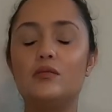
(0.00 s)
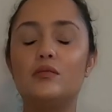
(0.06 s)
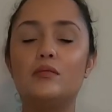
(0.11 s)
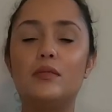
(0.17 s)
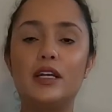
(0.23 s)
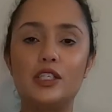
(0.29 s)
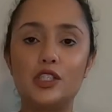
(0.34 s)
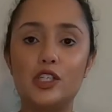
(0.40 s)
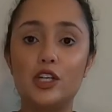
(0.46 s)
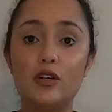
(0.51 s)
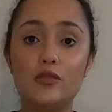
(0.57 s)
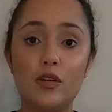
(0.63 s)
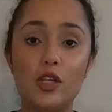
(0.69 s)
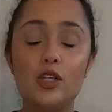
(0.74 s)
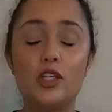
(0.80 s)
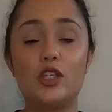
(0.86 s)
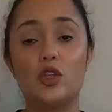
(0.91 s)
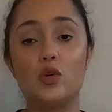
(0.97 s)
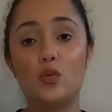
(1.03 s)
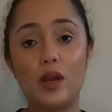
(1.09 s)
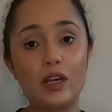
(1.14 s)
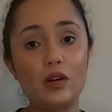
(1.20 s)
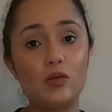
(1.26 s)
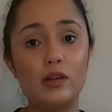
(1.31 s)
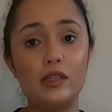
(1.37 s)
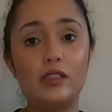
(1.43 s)
Make sure you're following the
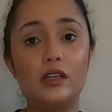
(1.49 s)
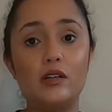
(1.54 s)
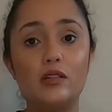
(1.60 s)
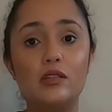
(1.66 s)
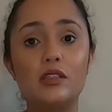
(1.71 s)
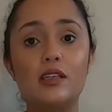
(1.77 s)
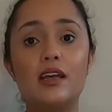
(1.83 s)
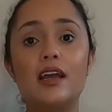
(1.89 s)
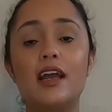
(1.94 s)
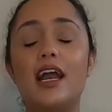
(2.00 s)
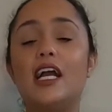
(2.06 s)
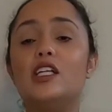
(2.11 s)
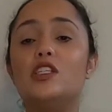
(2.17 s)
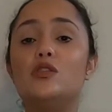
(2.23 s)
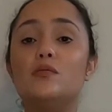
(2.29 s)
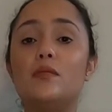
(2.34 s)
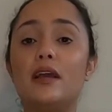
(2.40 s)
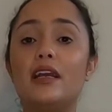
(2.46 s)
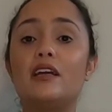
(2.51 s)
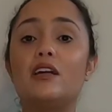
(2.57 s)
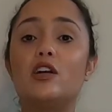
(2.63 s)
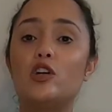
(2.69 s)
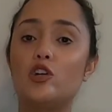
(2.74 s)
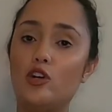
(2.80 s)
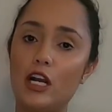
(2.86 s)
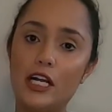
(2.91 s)
wake windows and
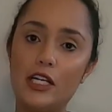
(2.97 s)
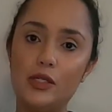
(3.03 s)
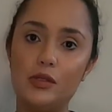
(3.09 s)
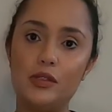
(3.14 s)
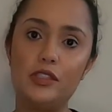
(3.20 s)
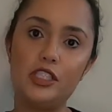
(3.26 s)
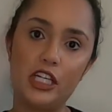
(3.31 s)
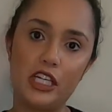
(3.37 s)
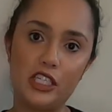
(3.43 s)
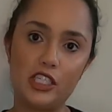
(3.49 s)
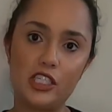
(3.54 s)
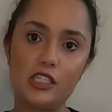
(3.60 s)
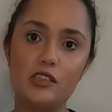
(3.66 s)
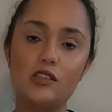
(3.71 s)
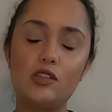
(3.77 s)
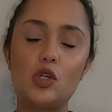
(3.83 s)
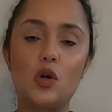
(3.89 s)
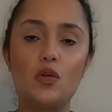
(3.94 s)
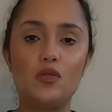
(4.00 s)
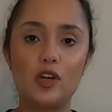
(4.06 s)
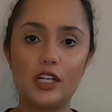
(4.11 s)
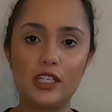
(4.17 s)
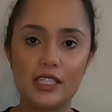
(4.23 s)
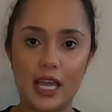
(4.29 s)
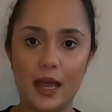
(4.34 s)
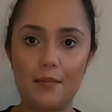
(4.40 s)
make gradual changes. So for
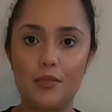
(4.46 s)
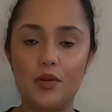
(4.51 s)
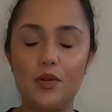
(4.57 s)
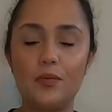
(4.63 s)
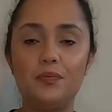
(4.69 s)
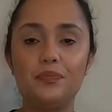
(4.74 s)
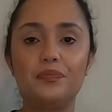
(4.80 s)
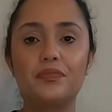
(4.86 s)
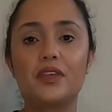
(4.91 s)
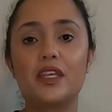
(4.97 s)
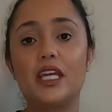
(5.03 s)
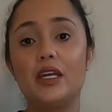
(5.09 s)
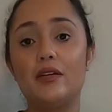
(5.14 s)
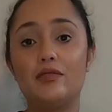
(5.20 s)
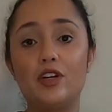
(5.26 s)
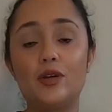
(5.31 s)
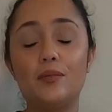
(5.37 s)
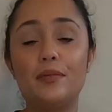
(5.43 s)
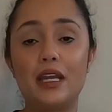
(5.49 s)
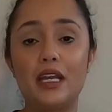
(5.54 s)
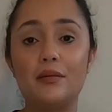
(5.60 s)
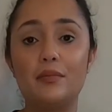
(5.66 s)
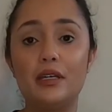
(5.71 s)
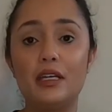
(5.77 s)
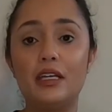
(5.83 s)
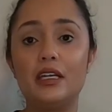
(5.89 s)
example, if your
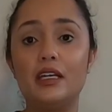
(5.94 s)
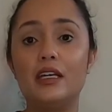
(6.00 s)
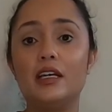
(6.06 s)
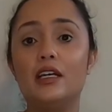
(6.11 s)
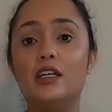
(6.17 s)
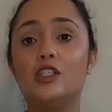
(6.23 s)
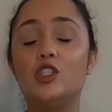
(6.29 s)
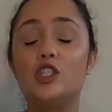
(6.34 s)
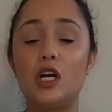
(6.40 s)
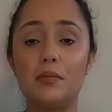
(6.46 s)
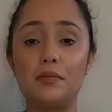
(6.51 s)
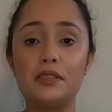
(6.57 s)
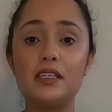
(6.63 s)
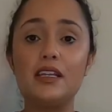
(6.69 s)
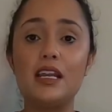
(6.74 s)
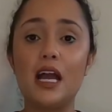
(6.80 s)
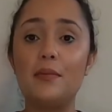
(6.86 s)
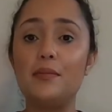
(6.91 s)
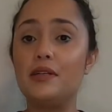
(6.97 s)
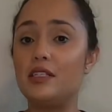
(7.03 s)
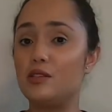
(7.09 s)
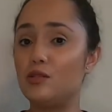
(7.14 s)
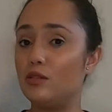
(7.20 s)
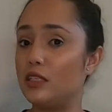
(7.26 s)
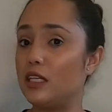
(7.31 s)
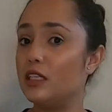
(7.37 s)
baby drops the nap and
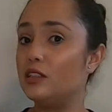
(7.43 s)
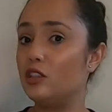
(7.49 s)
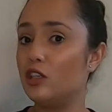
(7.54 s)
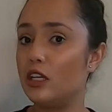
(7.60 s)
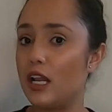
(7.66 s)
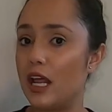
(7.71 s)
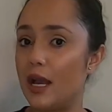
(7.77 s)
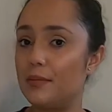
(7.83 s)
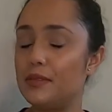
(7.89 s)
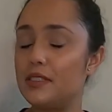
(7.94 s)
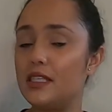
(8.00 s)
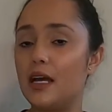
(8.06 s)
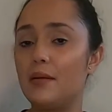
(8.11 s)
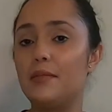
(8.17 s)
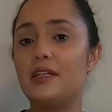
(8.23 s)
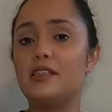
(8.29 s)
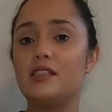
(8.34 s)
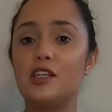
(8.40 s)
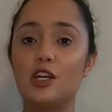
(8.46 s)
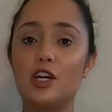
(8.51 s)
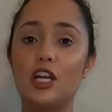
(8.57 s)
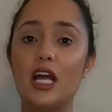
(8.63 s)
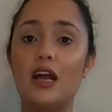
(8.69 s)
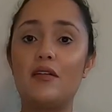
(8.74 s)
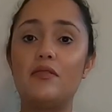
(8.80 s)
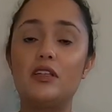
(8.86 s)
is only on 3 naps, that means they're
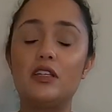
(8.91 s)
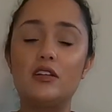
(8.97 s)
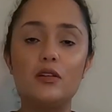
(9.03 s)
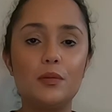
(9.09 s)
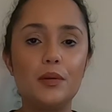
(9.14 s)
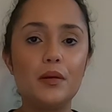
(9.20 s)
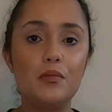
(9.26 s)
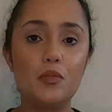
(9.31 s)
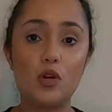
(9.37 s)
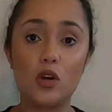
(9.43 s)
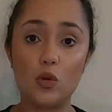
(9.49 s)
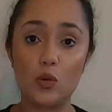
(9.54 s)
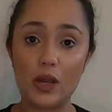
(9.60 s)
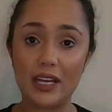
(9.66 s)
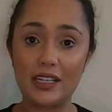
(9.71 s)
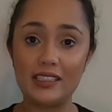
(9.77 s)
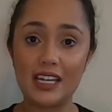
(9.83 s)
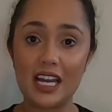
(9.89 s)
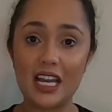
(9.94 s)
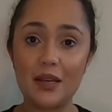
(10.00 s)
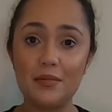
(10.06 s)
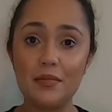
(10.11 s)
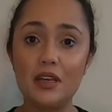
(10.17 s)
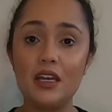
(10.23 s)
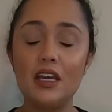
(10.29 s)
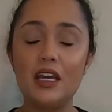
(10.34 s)
going to have a little bit more awake
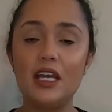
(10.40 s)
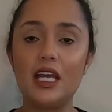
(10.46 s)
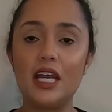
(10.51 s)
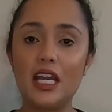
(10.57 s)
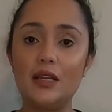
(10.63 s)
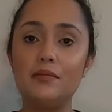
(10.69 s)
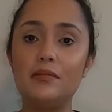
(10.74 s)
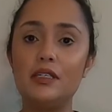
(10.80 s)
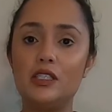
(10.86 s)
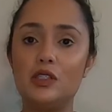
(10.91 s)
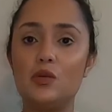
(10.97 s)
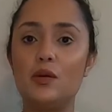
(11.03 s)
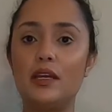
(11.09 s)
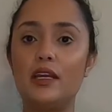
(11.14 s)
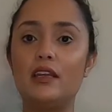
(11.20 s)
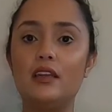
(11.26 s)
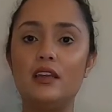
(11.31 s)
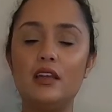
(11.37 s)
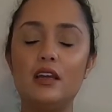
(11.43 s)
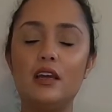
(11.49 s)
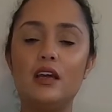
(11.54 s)
time in between.